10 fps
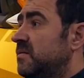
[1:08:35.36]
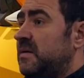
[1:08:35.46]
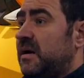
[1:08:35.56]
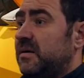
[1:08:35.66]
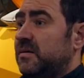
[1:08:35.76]

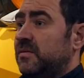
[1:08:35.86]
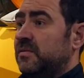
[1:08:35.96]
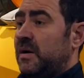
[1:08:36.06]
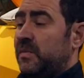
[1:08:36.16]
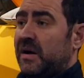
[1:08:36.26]
That
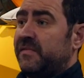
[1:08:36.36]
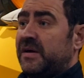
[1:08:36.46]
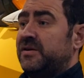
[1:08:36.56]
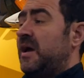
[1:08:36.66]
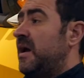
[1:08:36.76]
we have
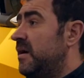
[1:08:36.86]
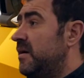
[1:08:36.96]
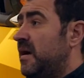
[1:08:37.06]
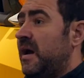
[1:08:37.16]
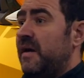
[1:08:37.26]
that day
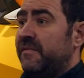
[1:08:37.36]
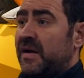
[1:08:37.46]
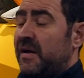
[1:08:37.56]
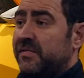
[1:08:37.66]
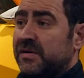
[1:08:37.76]

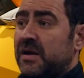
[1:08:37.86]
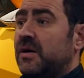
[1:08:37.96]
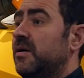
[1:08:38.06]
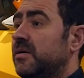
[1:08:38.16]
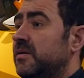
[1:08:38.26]
every
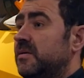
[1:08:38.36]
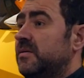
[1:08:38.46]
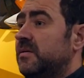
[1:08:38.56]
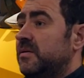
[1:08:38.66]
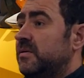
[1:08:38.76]
year
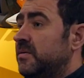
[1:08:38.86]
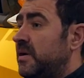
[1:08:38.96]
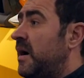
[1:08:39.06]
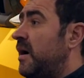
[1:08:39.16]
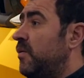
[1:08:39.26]

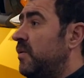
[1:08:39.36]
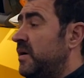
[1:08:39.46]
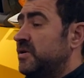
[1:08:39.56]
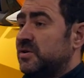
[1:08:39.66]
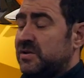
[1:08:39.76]
now, and
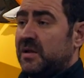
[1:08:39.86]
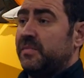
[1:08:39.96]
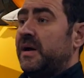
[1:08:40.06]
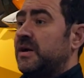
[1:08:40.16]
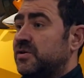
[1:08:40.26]
it's a
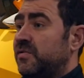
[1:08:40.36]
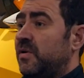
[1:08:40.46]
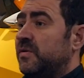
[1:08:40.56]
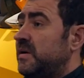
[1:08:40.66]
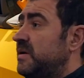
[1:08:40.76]
celebration of
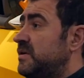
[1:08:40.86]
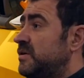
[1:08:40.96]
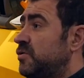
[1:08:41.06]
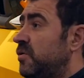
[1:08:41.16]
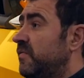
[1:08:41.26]
what the
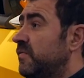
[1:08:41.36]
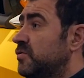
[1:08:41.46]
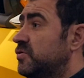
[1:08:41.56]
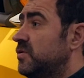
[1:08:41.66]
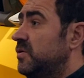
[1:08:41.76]
NHS do for
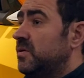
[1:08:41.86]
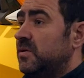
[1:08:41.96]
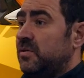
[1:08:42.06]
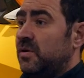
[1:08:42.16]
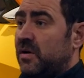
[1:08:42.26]
us,
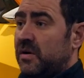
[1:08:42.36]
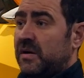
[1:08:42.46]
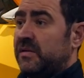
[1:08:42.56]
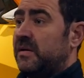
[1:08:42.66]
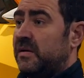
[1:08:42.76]
you know,
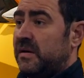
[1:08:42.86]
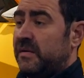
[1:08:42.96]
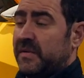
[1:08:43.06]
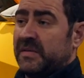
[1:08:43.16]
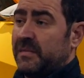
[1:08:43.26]
and I
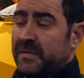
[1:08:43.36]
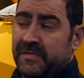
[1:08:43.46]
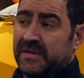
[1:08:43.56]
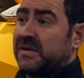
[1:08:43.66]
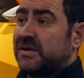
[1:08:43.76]
think that'd be a
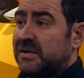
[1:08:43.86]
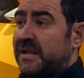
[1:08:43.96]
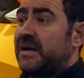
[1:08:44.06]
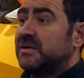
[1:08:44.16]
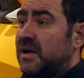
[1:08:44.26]
fantastic
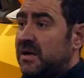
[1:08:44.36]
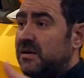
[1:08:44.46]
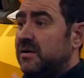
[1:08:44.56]
legacy